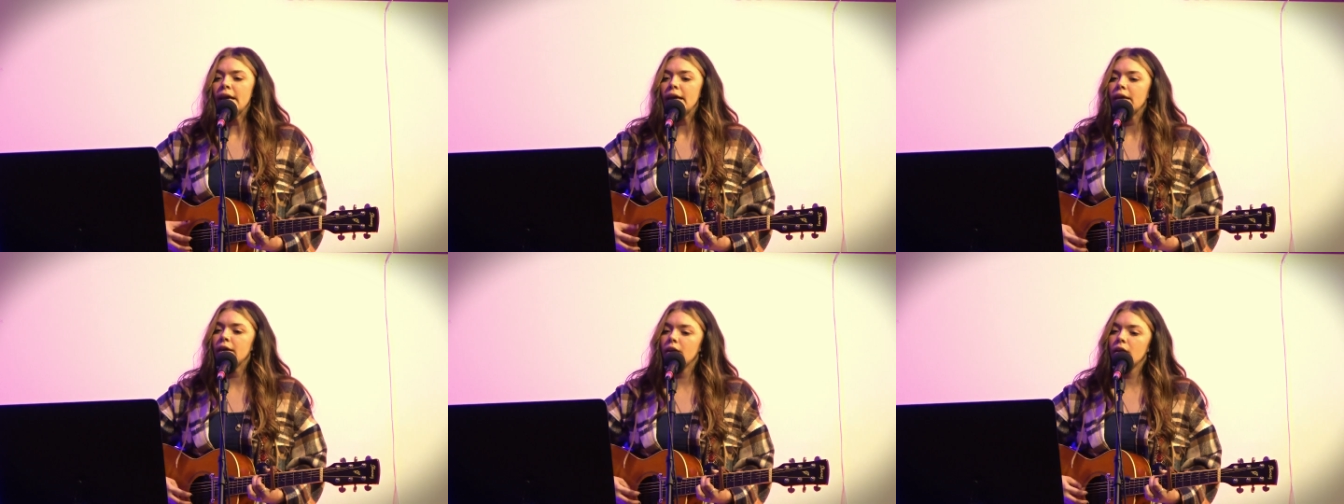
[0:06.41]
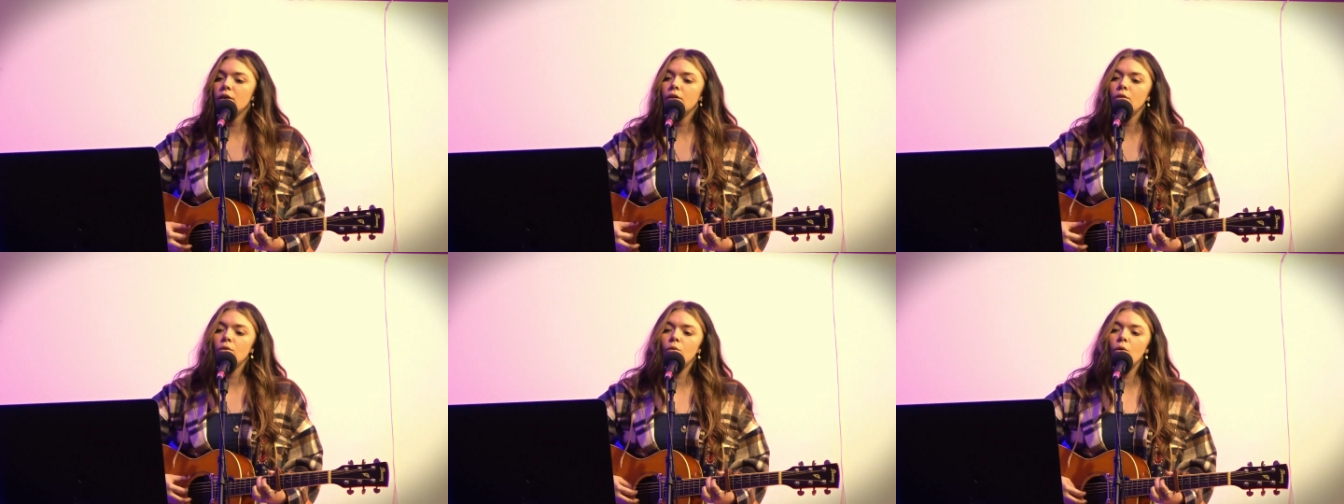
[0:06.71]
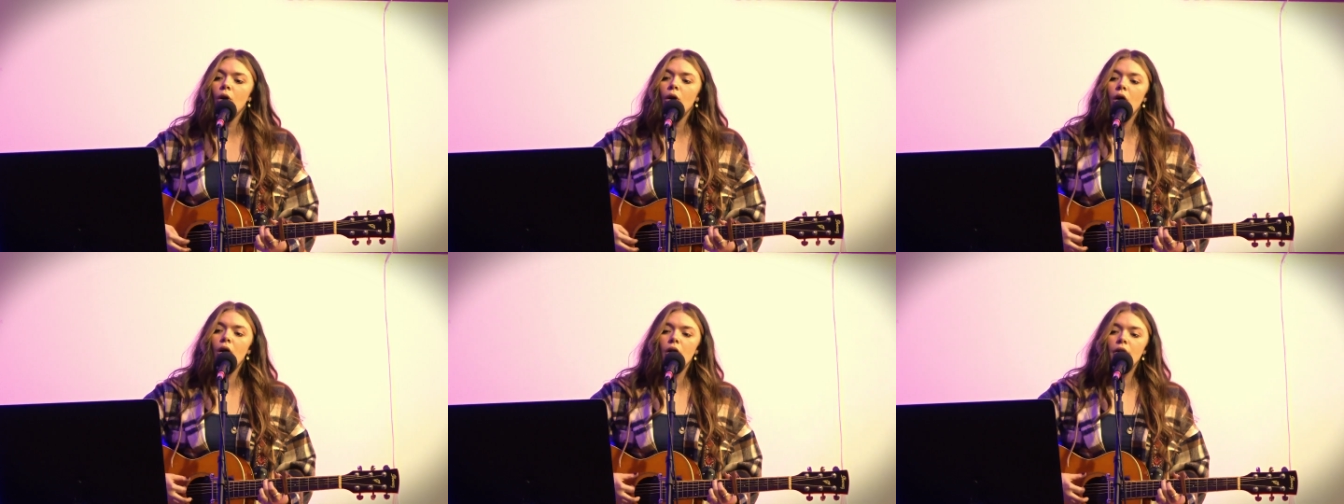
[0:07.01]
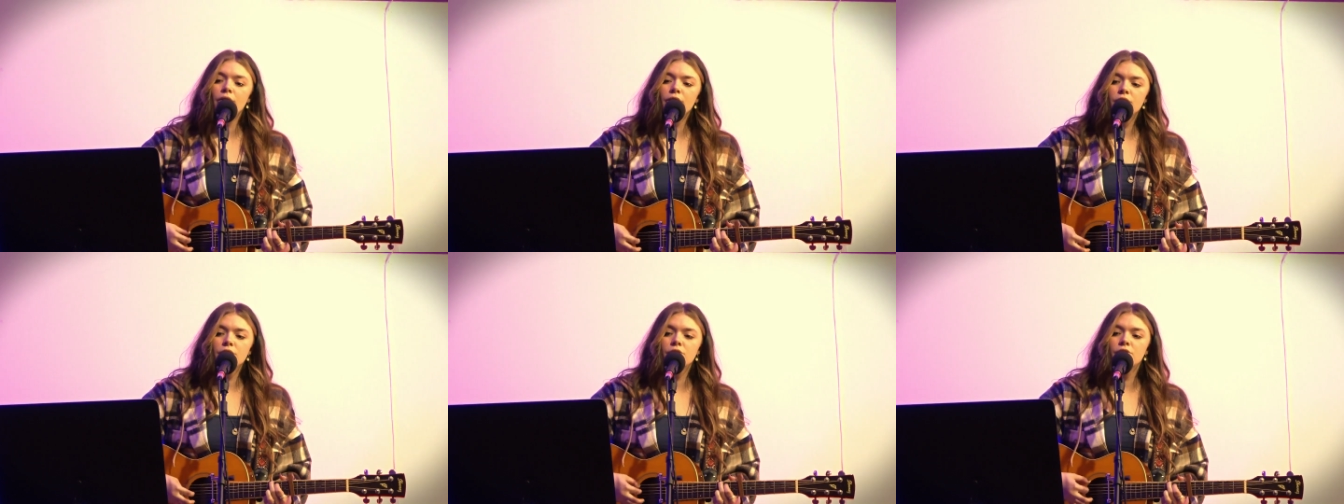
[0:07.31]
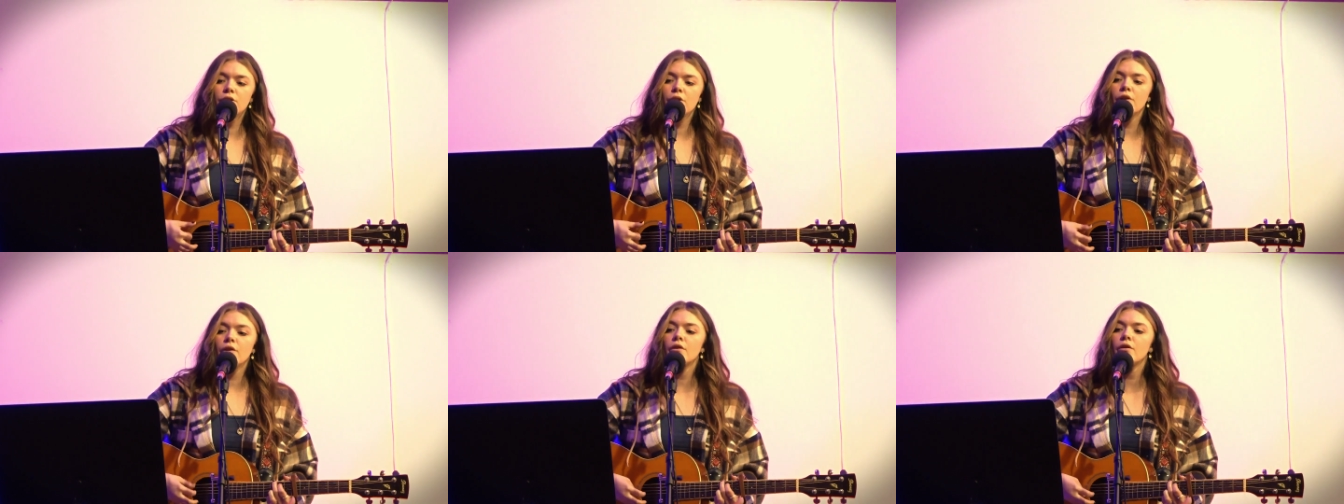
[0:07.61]
He walked the
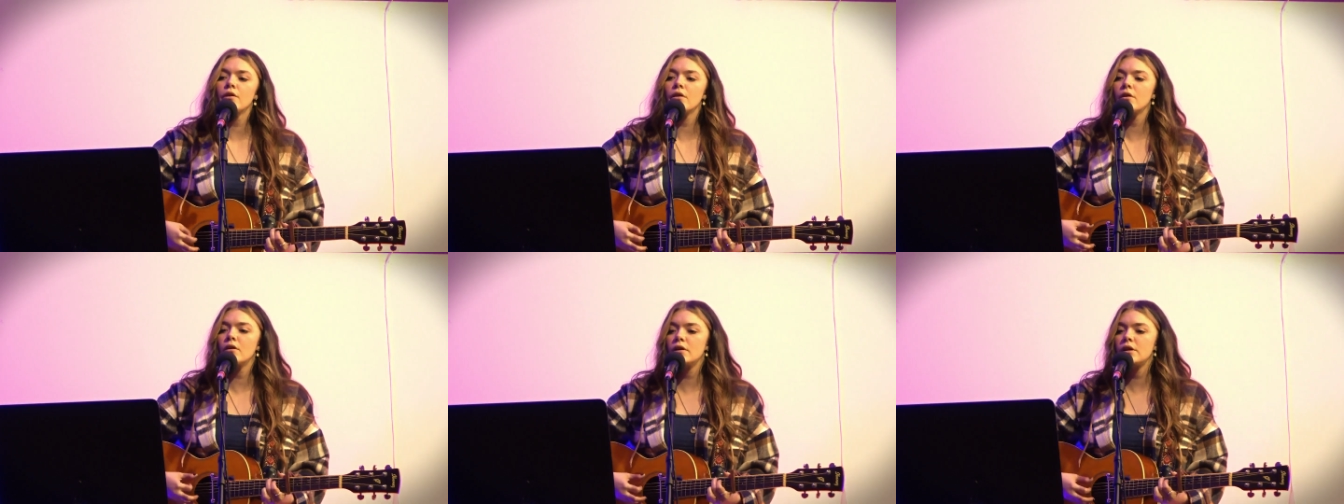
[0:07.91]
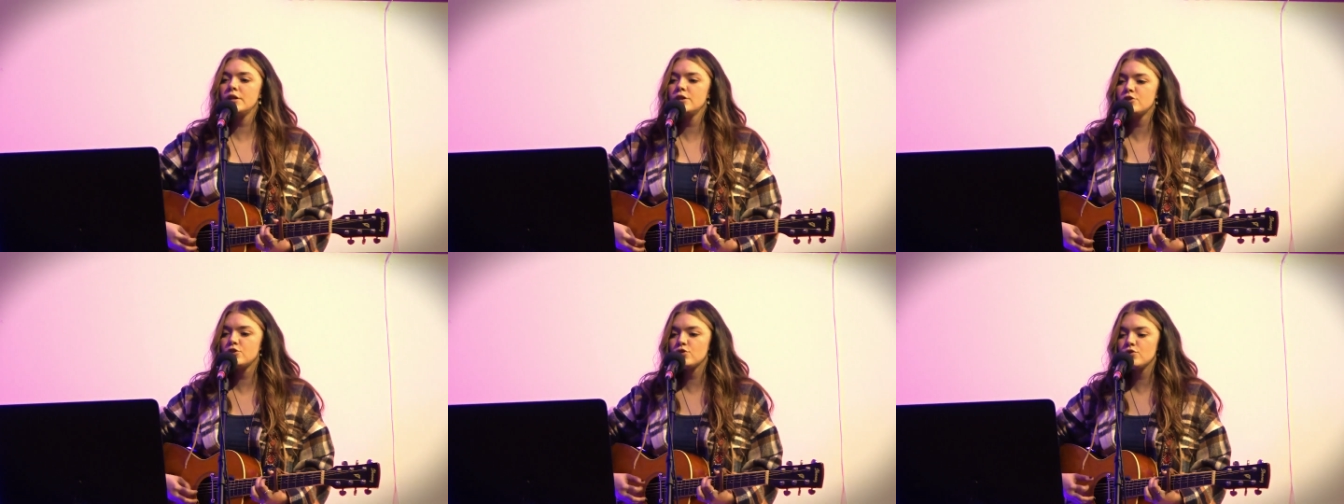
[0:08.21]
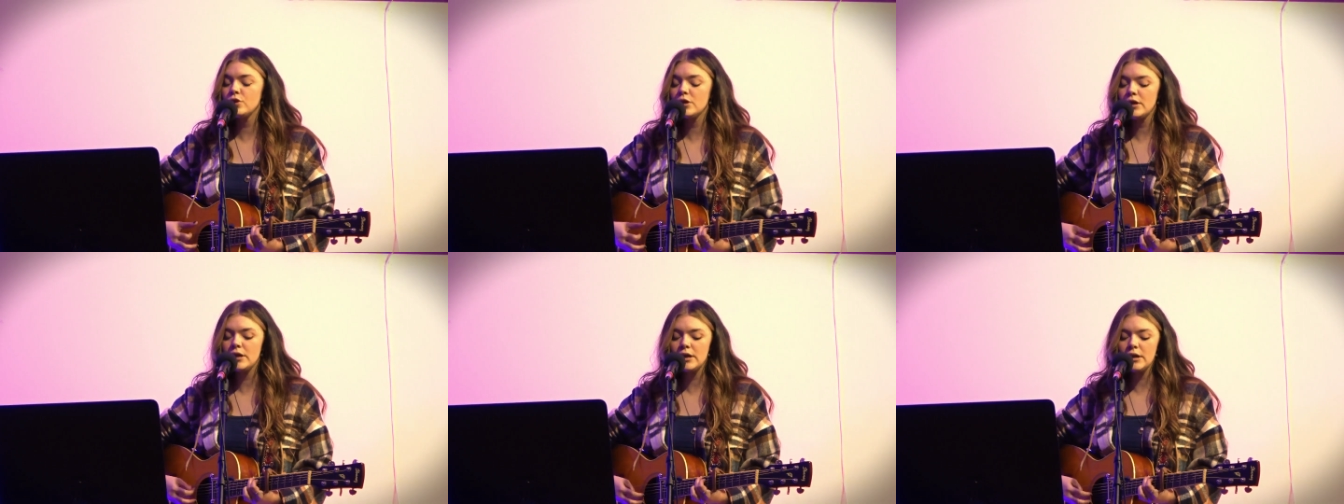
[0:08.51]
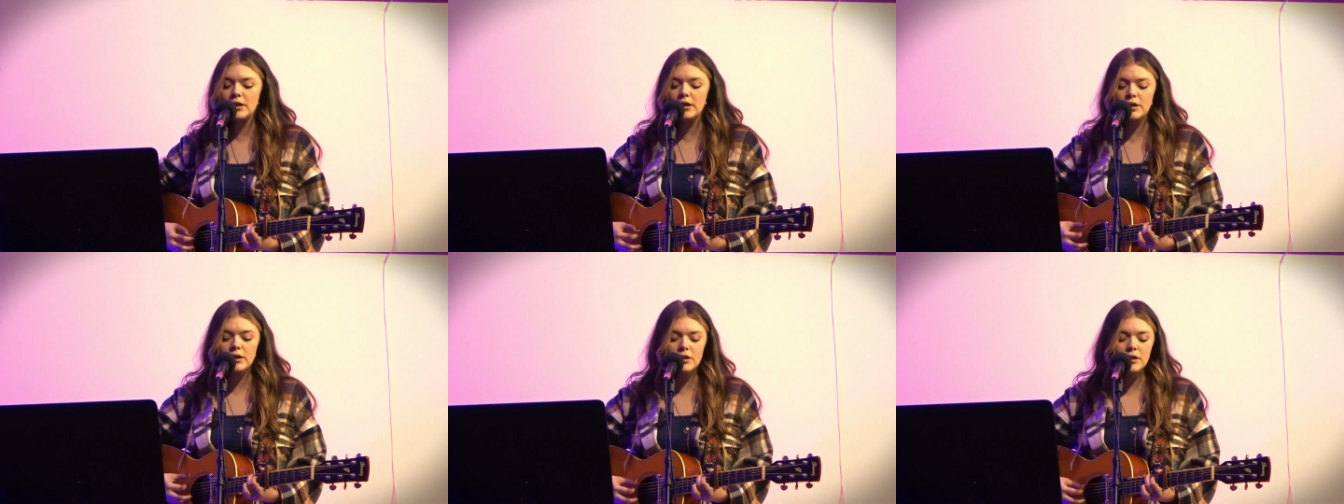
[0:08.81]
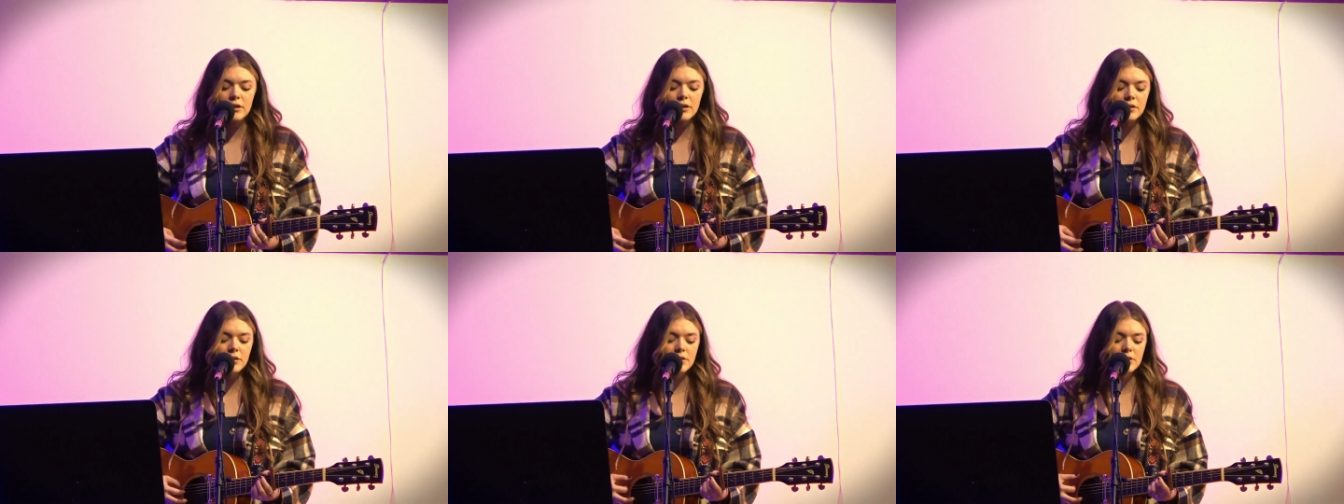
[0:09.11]
dirty
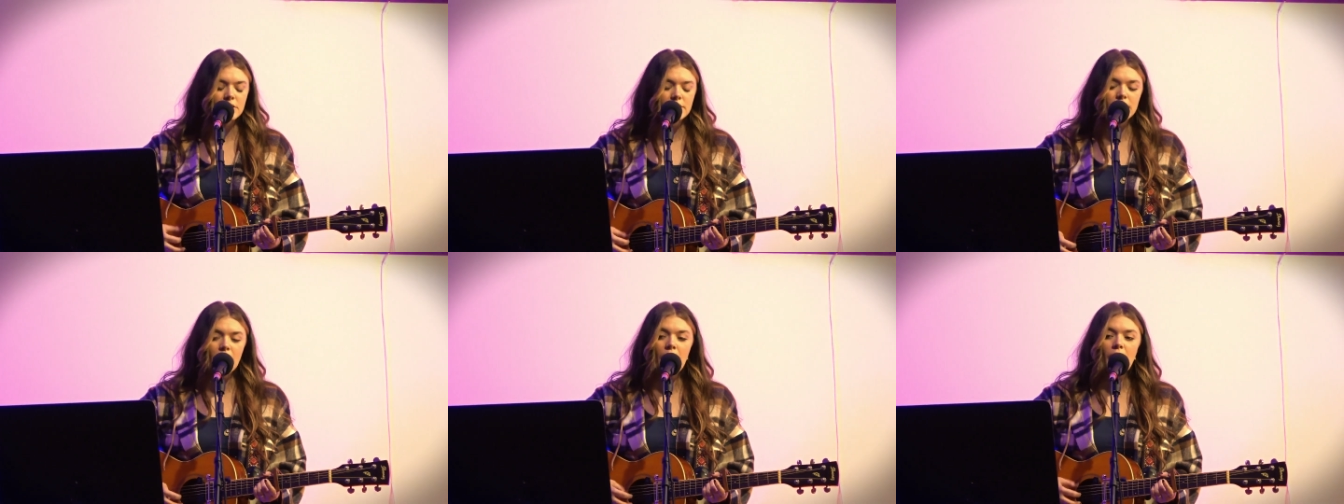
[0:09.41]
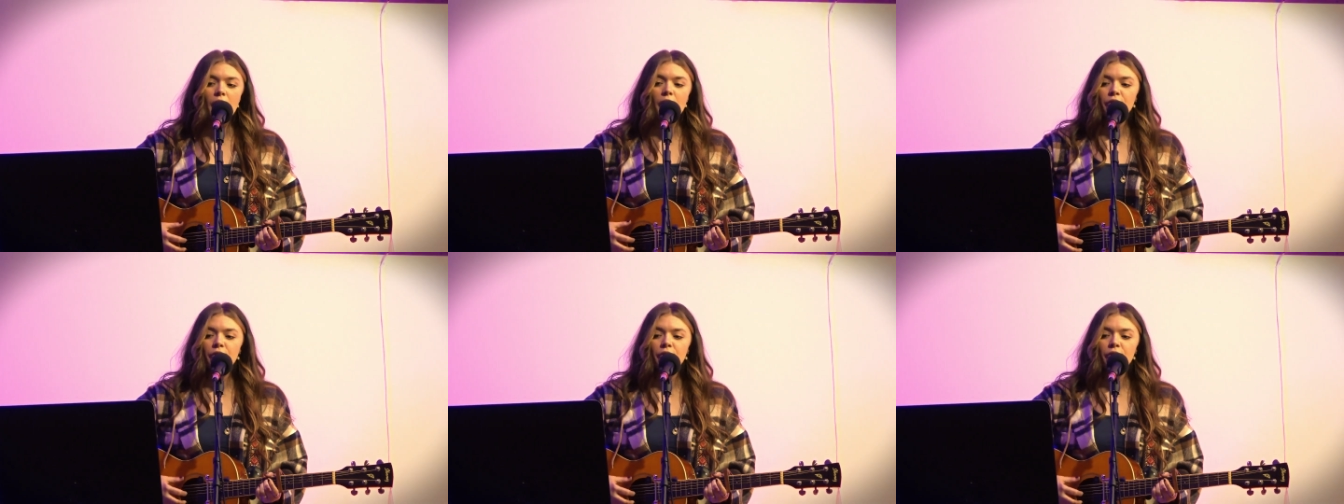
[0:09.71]
streets,